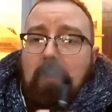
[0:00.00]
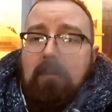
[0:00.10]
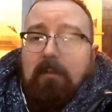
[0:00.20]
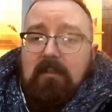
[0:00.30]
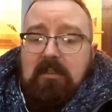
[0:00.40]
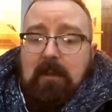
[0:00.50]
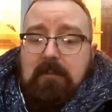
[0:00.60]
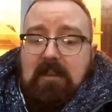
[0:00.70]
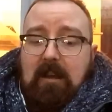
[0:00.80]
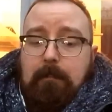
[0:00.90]
at the same
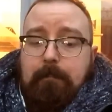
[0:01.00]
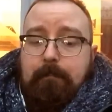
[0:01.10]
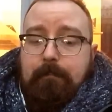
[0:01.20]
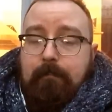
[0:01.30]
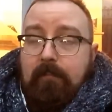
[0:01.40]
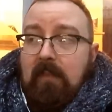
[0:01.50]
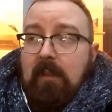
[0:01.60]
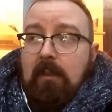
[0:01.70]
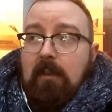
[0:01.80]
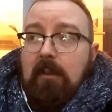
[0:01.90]
time
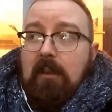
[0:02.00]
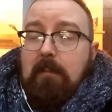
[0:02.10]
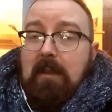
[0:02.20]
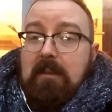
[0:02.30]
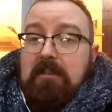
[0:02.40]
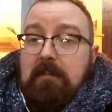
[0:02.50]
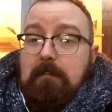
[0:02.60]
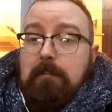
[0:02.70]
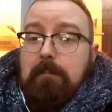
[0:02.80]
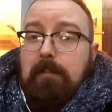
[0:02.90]
it makes it
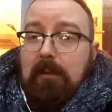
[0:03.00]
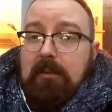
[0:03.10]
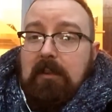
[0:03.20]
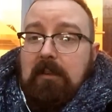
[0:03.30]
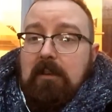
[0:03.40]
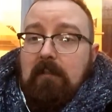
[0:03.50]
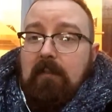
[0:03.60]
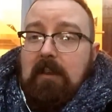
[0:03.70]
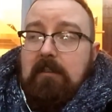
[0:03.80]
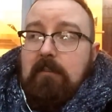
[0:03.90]
bloody
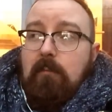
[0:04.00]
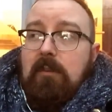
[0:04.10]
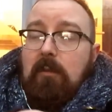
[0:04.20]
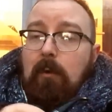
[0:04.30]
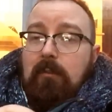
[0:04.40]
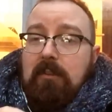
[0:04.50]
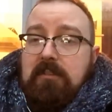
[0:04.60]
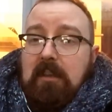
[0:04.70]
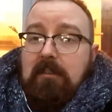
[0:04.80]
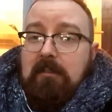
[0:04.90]
inconvenient when you want a
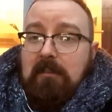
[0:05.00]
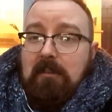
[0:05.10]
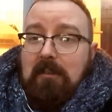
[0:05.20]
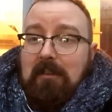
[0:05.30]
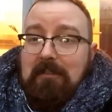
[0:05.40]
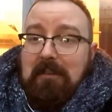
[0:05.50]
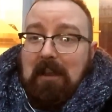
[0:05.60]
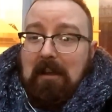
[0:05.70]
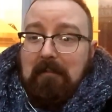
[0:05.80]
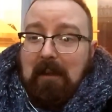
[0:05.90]
tin and you
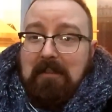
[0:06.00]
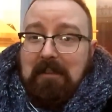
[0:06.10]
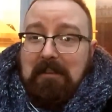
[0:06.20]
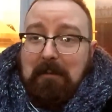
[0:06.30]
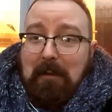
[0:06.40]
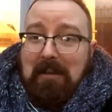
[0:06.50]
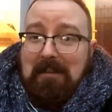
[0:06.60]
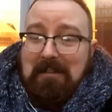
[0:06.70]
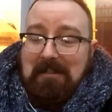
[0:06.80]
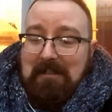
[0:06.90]
can't find it anywhere.
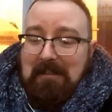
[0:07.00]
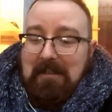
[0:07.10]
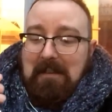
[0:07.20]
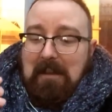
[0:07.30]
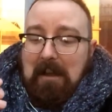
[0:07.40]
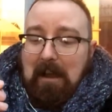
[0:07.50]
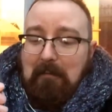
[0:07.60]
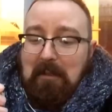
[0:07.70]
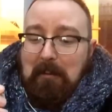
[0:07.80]
I really